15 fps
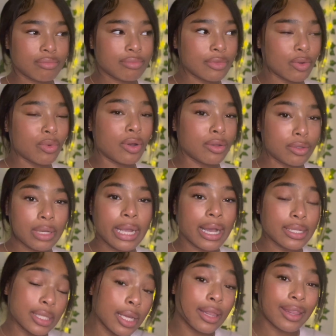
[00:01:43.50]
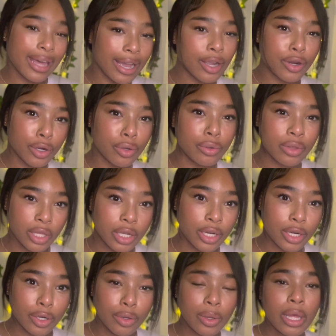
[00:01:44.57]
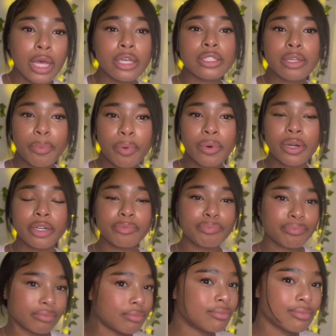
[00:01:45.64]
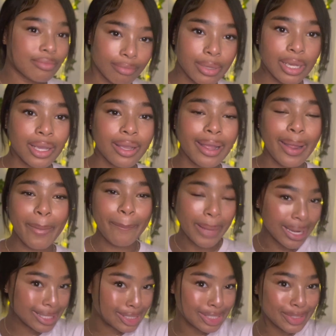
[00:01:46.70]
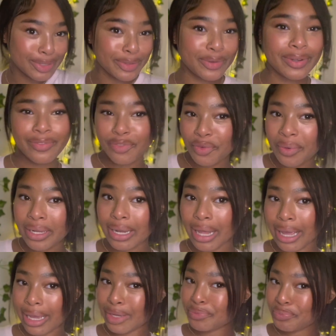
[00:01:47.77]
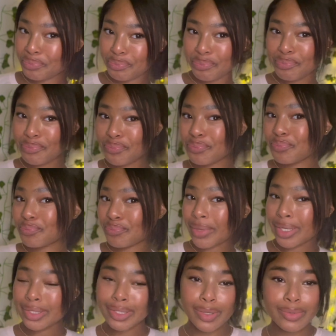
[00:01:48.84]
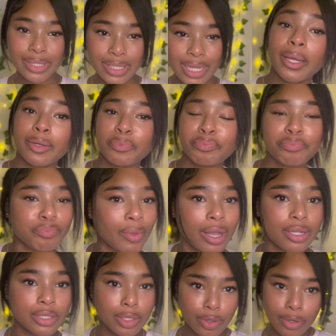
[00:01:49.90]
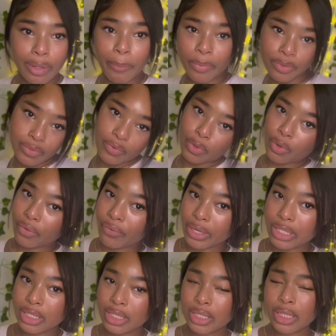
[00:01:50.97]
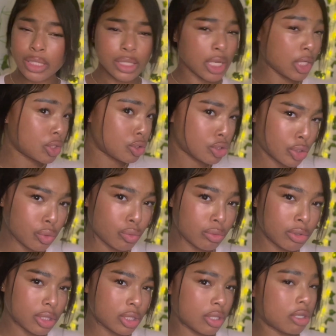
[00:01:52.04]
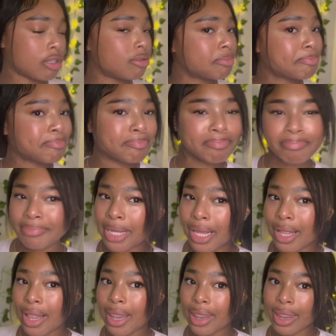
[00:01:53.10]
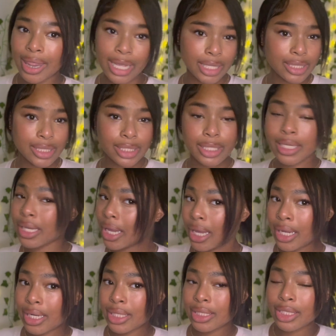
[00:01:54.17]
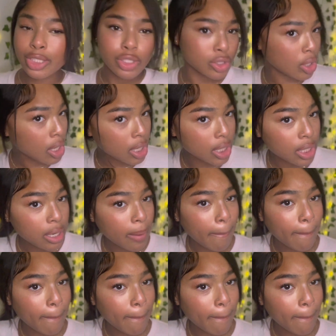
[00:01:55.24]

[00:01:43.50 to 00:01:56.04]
well like i said that girl the girl support me and my channel if you would like so slay turn on them post notifications to stay tuned so let's get started.